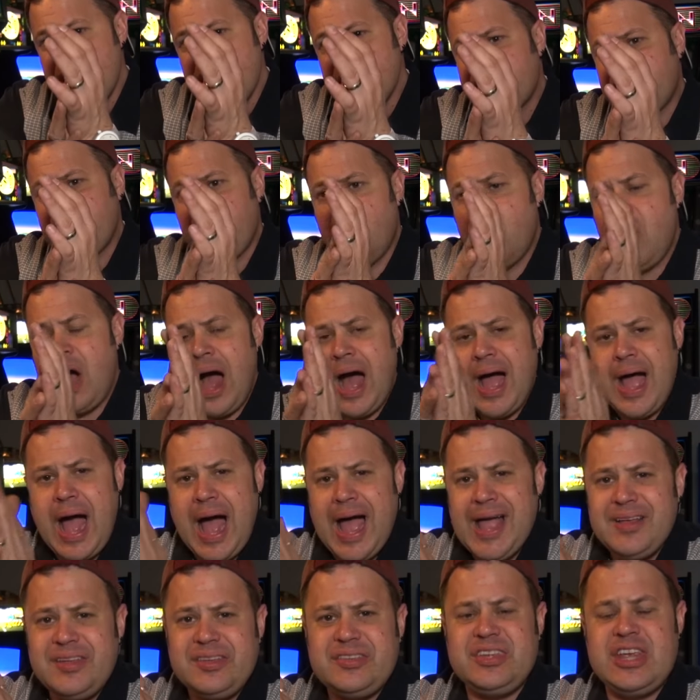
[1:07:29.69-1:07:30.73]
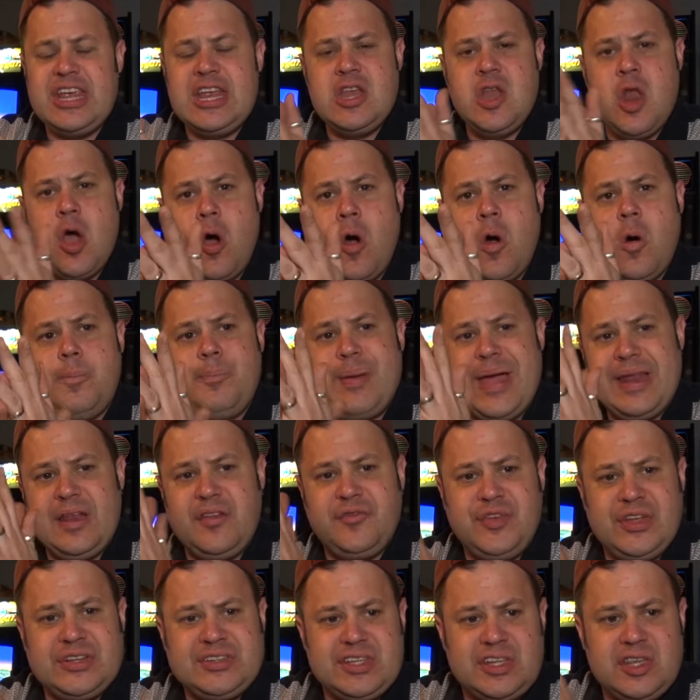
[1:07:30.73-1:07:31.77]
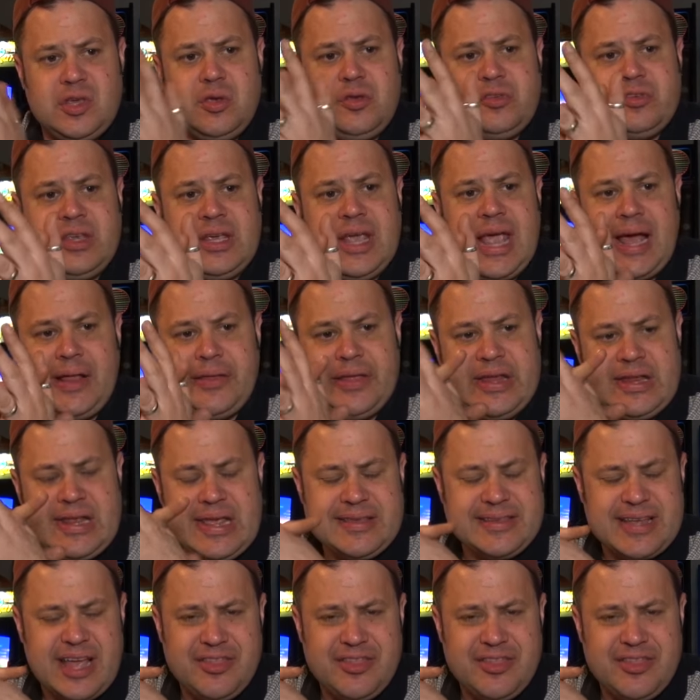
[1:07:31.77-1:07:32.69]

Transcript: So I, I see no benefit to using LEDs.